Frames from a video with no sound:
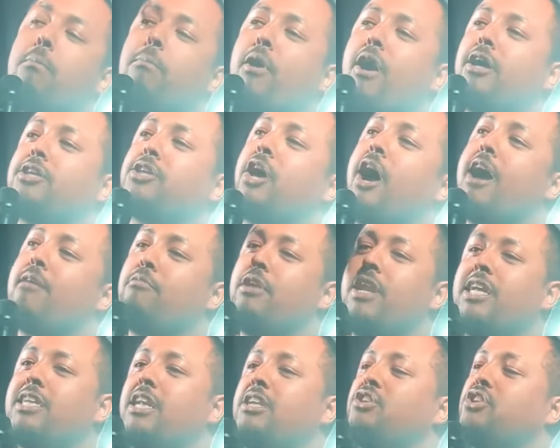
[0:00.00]
Cross Highway
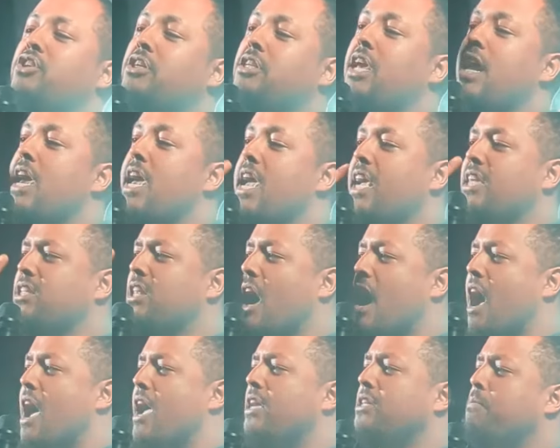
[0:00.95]
in Islington is the
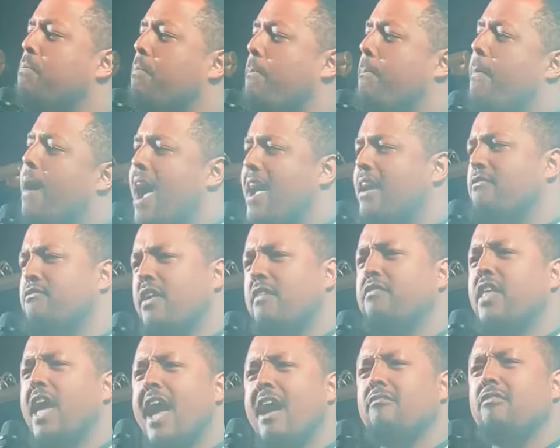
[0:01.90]
highest bike
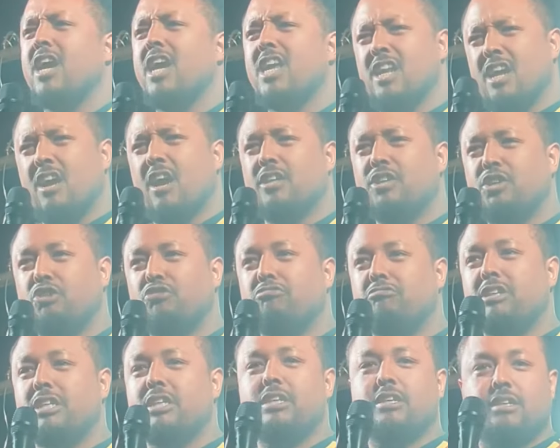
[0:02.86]
theft area in the
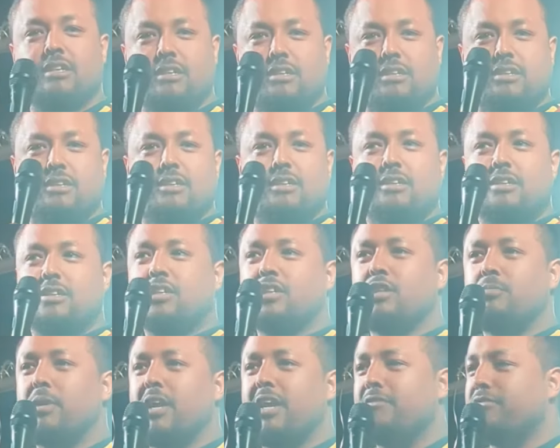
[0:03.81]
country.
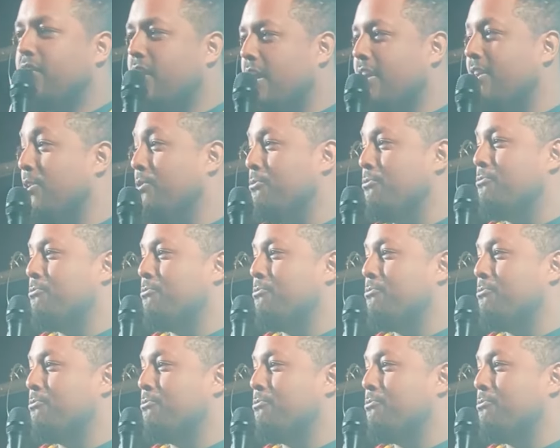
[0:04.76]
Can you believe that?